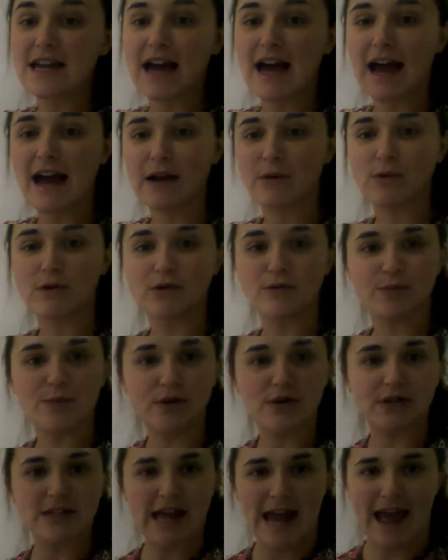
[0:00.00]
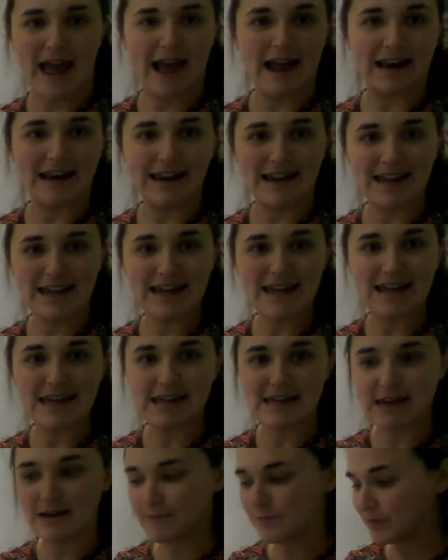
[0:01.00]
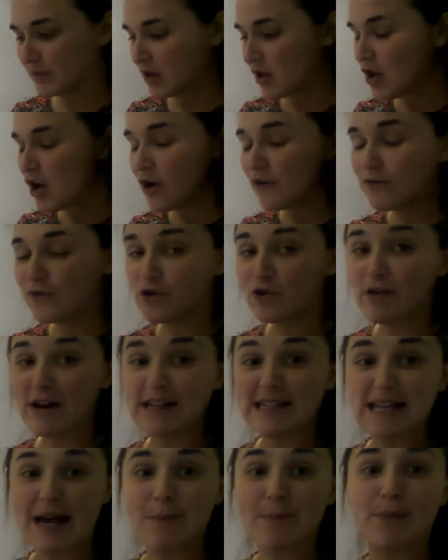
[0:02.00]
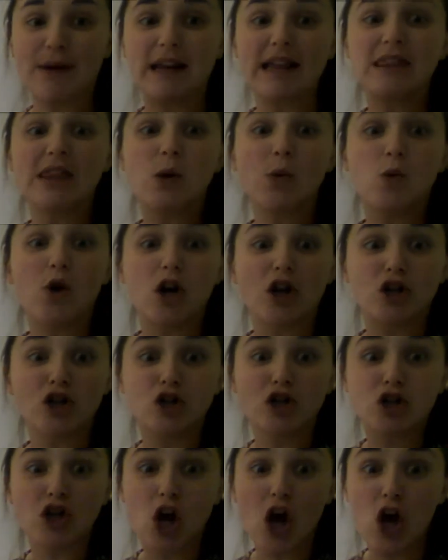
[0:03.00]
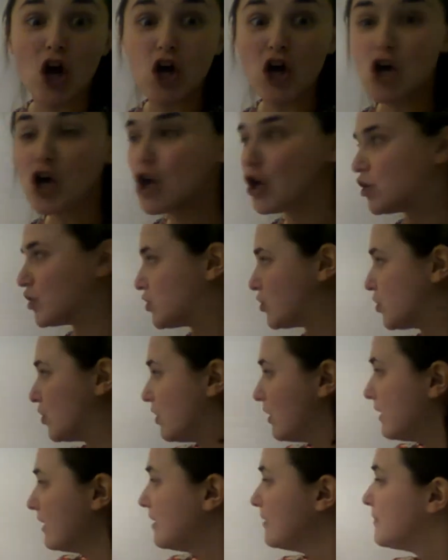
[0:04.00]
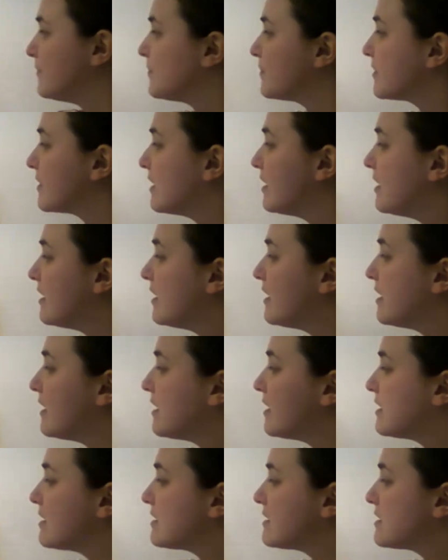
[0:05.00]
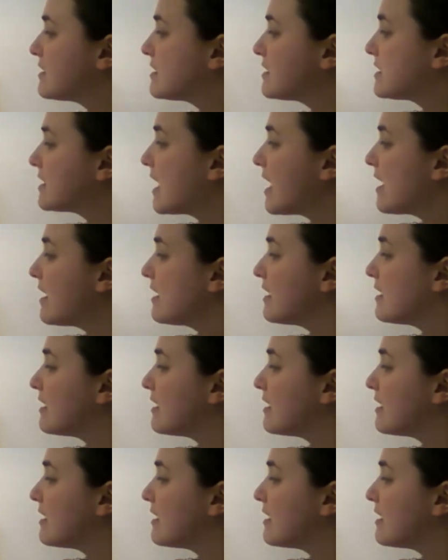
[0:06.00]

I would put LE. For example, in the word turtle, turtle.